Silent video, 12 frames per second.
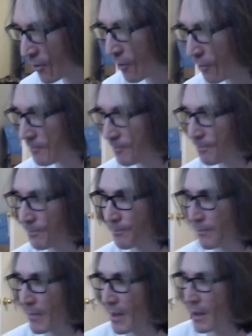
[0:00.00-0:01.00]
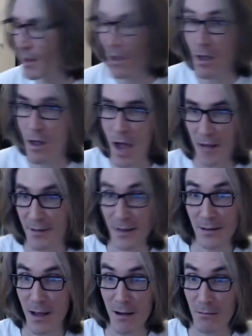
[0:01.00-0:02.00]
So
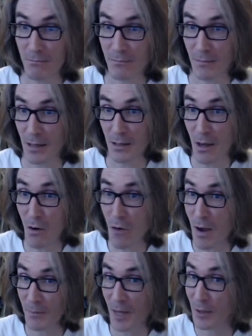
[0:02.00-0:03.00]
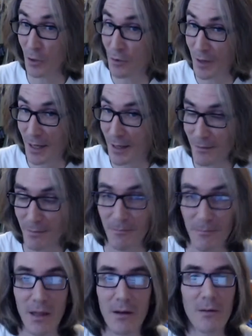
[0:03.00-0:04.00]
I said, no, I'm not using
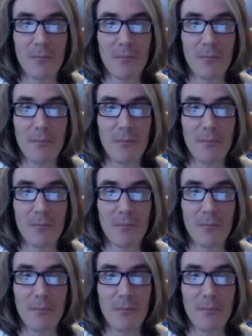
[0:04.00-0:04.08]
it,